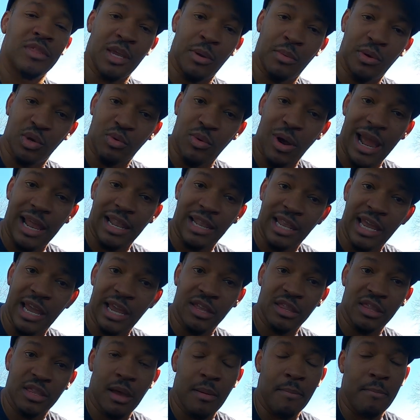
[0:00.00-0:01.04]
they were the right
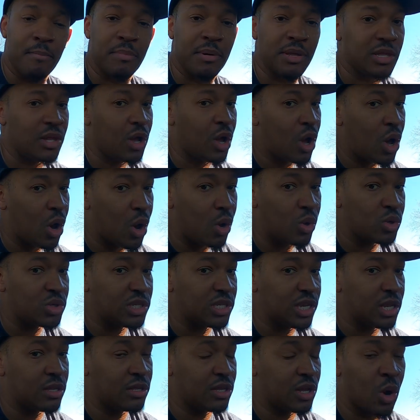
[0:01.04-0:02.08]
length, but the holes
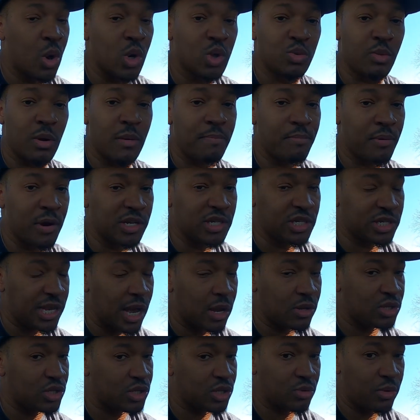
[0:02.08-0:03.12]
did not the holes weren't punched
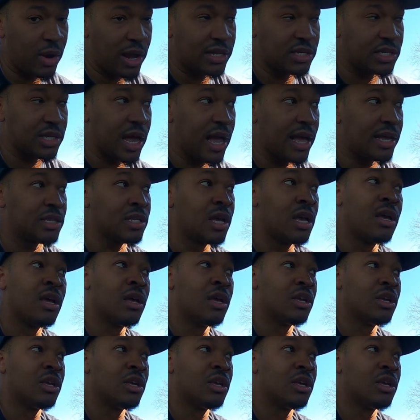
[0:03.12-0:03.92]
out to the right size.